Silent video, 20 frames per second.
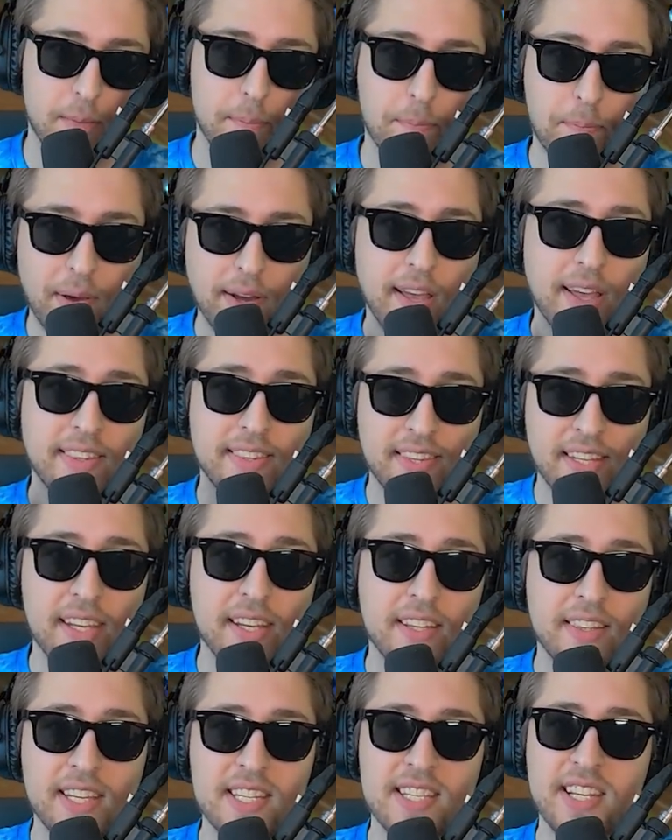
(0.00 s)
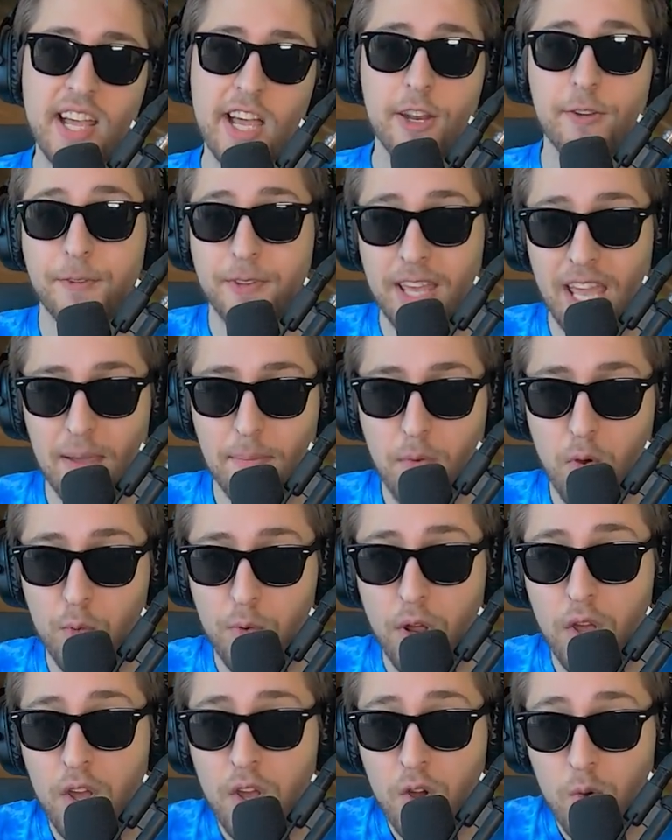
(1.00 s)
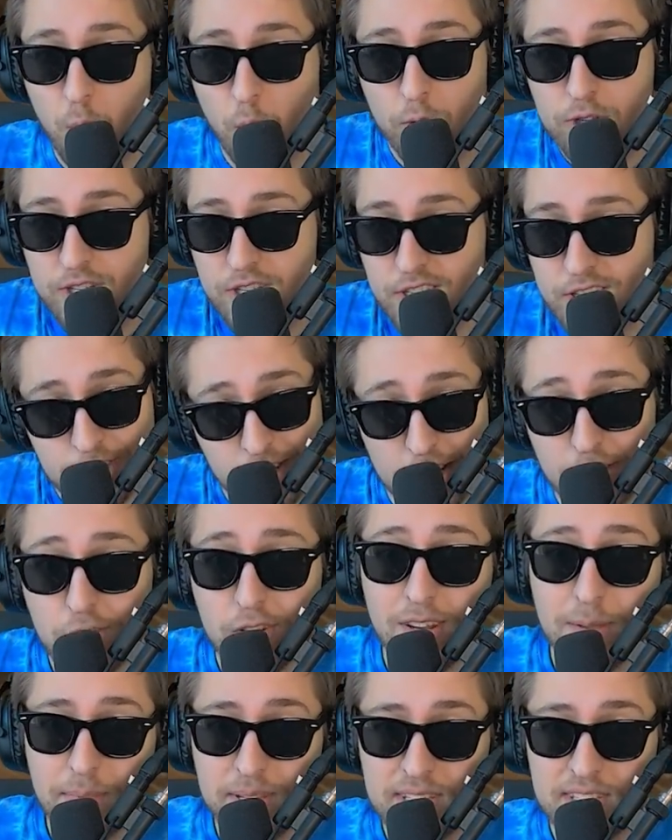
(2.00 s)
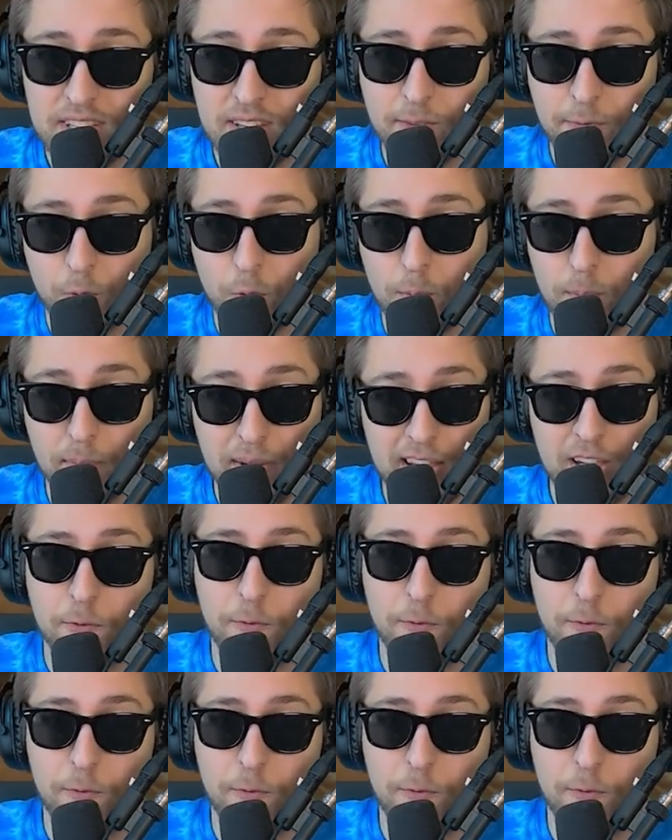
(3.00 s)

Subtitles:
but I think this kind of game mode was genuinely missing from League